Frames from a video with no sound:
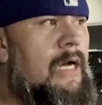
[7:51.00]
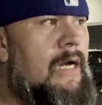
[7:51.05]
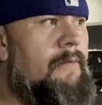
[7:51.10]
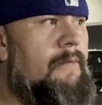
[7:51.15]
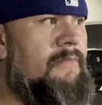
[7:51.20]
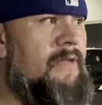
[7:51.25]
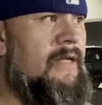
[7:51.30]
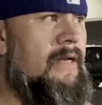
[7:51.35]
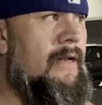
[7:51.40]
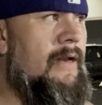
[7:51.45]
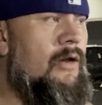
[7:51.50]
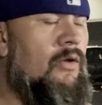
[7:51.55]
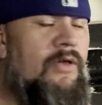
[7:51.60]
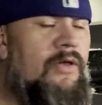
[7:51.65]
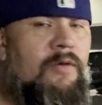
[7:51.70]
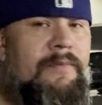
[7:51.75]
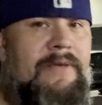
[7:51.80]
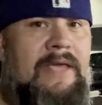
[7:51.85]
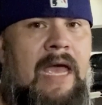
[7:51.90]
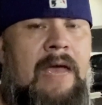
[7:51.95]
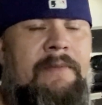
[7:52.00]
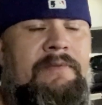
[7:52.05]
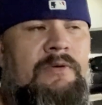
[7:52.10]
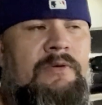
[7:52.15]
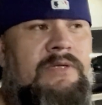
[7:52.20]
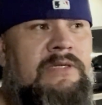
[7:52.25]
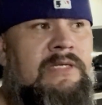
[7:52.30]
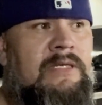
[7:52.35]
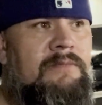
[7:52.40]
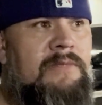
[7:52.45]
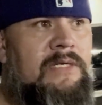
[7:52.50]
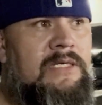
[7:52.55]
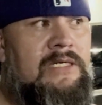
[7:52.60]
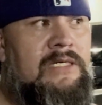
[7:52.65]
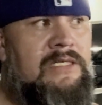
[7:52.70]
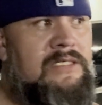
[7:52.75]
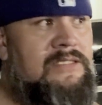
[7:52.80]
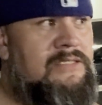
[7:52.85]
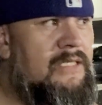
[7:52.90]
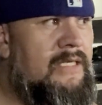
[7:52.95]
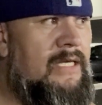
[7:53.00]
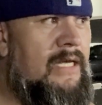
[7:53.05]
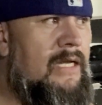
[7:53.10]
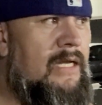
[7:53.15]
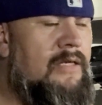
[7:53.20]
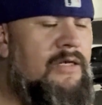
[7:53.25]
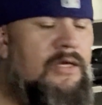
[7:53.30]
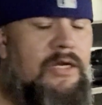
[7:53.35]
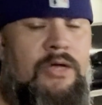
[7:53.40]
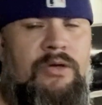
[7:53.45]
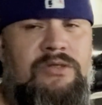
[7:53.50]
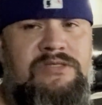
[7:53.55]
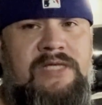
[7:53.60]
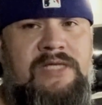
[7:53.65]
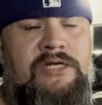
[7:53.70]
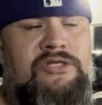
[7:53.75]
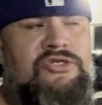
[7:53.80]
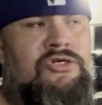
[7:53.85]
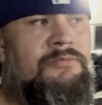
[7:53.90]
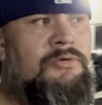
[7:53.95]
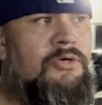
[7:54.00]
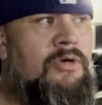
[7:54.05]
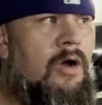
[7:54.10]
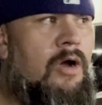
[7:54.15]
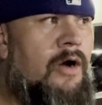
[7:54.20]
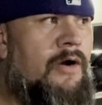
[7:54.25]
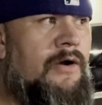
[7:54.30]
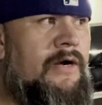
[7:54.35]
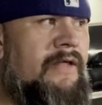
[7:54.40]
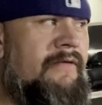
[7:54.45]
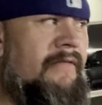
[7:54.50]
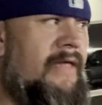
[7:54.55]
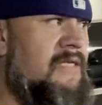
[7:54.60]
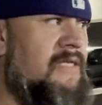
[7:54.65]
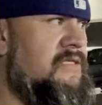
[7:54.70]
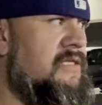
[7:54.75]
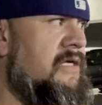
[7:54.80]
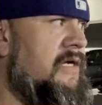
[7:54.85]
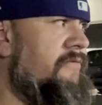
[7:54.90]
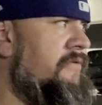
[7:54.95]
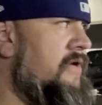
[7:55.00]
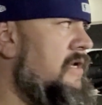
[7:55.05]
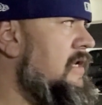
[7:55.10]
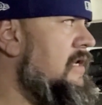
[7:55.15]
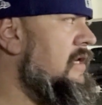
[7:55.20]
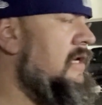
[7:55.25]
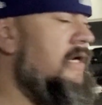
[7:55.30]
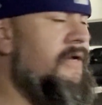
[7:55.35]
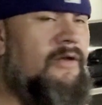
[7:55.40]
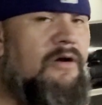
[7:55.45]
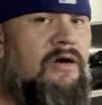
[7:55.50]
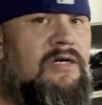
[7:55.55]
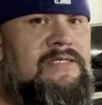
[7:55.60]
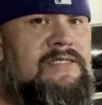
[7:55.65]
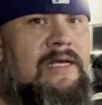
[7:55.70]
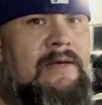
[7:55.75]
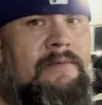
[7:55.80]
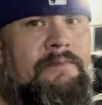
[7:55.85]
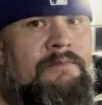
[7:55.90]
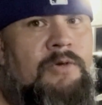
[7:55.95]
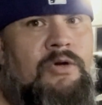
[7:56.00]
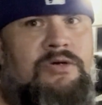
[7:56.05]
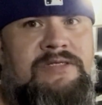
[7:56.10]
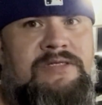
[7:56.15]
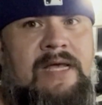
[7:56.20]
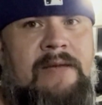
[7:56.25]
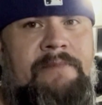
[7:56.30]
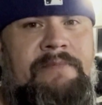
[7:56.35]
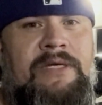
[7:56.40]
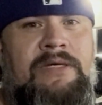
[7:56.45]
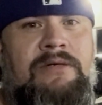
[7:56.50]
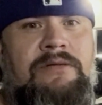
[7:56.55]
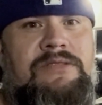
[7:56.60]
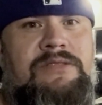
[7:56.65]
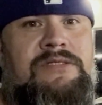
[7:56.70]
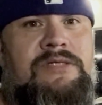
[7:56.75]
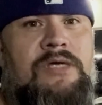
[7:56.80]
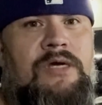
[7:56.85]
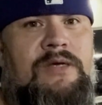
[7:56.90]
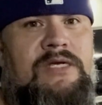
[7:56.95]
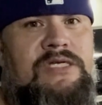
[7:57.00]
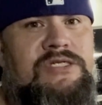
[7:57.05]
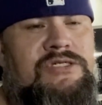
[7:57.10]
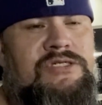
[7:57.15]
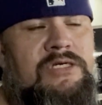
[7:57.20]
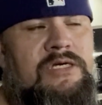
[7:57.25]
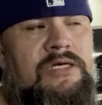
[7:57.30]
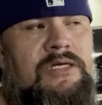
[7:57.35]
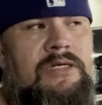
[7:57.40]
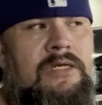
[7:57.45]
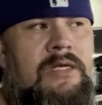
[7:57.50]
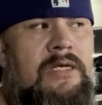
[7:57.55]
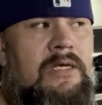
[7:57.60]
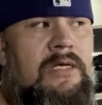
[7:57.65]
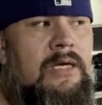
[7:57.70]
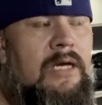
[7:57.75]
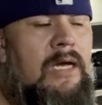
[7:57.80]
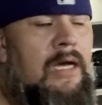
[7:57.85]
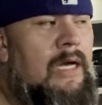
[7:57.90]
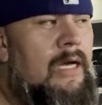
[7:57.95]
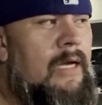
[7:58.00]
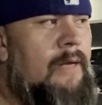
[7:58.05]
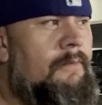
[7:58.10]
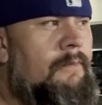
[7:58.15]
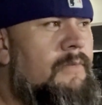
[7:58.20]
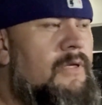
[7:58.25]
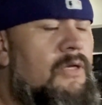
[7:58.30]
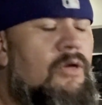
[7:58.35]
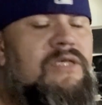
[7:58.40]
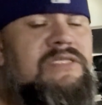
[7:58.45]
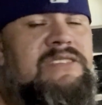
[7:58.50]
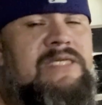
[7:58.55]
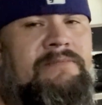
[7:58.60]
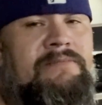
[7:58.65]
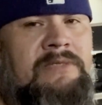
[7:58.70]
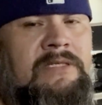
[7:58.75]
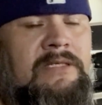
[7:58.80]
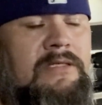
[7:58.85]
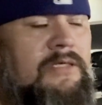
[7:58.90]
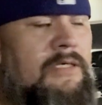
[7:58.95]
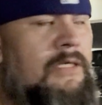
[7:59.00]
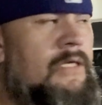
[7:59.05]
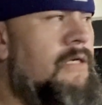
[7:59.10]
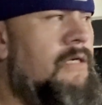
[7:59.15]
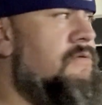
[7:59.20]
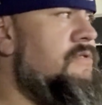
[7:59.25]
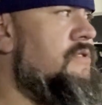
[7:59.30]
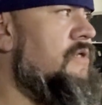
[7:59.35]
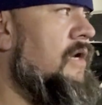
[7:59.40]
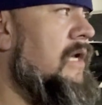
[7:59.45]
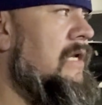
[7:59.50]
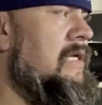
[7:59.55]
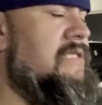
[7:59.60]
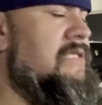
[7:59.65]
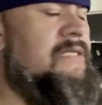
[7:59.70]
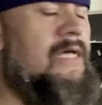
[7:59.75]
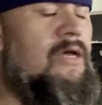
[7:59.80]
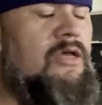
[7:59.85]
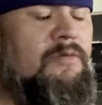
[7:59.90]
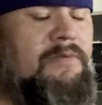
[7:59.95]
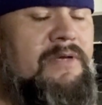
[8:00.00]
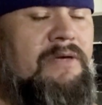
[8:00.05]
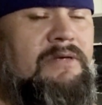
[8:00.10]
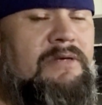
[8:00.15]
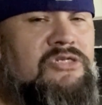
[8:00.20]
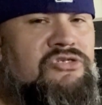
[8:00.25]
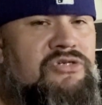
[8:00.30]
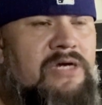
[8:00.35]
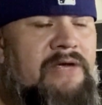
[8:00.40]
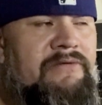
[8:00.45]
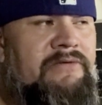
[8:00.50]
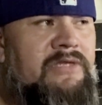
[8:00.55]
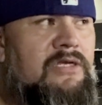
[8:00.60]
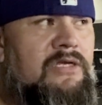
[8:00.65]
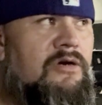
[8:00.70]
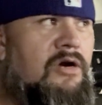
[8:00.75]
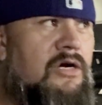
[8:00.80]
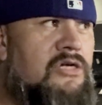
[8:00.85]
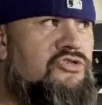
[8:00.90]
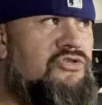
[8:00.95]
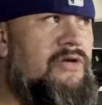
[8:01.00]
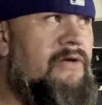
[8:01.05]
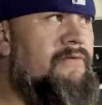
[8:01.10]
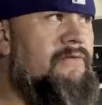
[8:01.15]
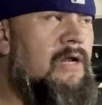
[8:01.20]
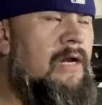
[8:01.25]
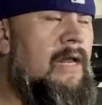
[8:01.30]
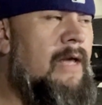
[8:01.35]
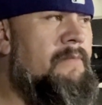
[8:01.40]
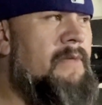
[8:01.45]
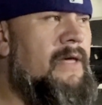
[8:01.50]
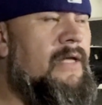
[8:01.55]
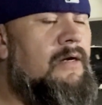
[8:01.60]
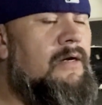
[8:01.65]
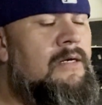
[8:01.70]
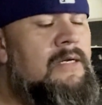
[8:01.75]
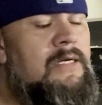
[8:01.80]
then I know he'll be happy with it because again, you know, it's not a turbo car or any of that stuff. And the motor's not built, so he should, he'll accept it, you know. So at least now he'll be able to drive it. The car is driving a lot better